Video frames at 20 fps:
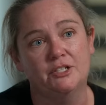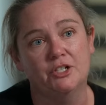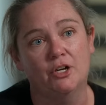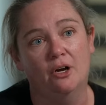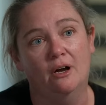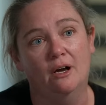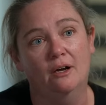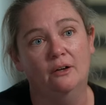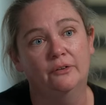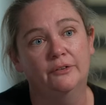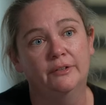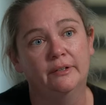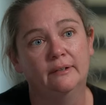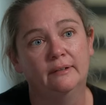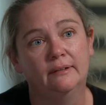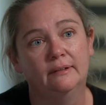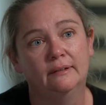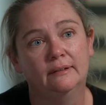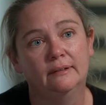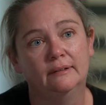child.
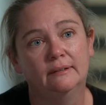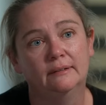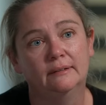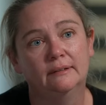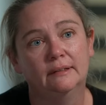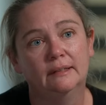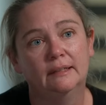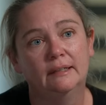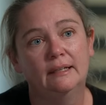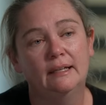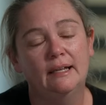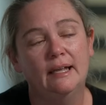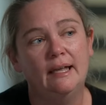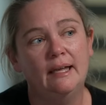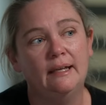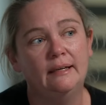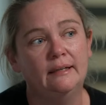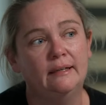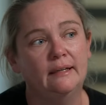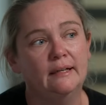
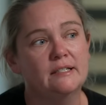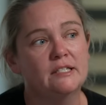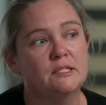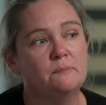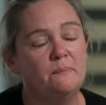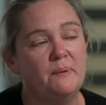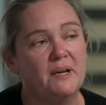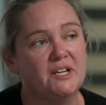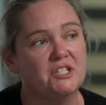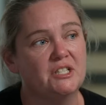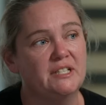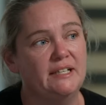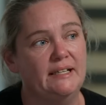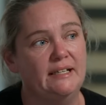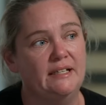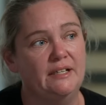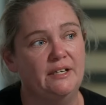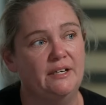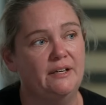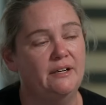And
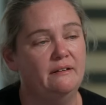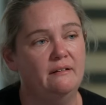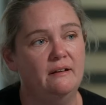especially,